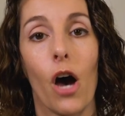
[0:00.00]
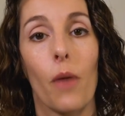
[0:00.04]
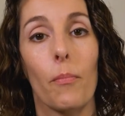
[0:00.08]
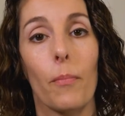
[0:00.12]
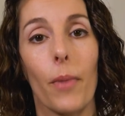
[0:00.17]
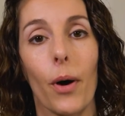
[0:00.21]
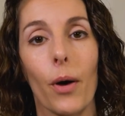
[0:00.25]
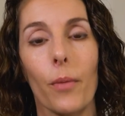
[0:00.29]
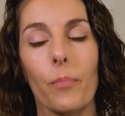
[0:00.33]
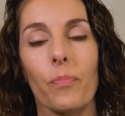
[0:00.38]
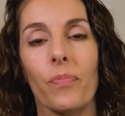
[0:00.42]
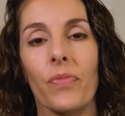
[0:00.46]

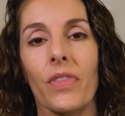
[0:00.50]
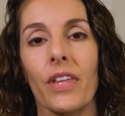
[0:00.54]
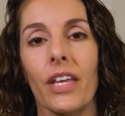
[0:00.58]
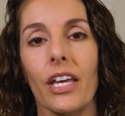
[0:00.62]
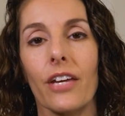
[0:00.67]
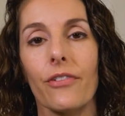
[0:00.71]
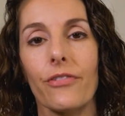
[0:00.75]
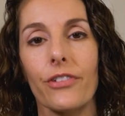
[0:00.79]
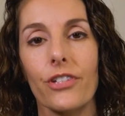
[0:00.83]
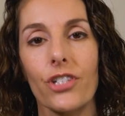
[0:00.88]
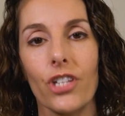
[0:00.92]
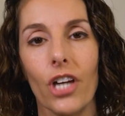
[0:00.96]
but
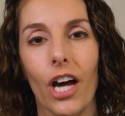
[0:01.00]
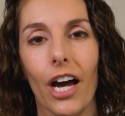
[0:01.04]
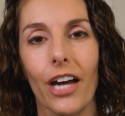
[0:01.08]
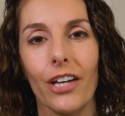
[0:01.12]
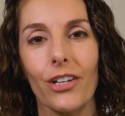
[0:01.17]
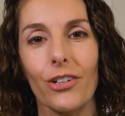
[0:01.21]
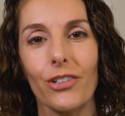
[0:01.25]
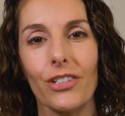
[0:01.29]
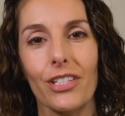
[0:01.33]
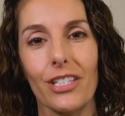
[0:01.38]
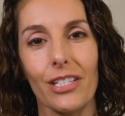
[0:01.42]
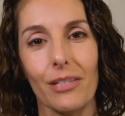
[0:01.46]
if a
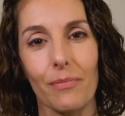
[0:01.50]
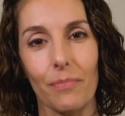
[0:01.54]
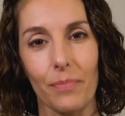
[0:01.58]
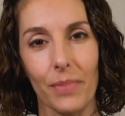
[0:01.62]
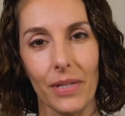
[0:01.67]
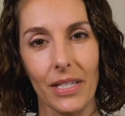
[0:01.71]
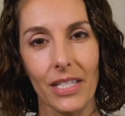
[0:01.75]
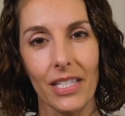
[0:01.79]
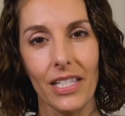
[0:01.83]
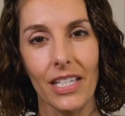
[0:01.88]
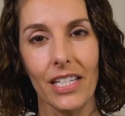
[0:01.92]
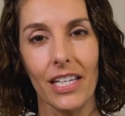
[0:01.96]
child is
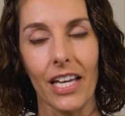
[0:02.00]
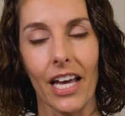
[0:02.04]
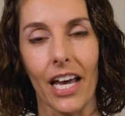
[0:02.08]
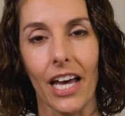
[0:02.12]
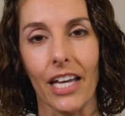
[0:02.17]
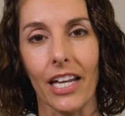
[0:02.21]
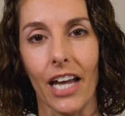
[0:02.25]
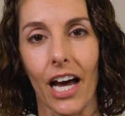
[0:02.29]
busy and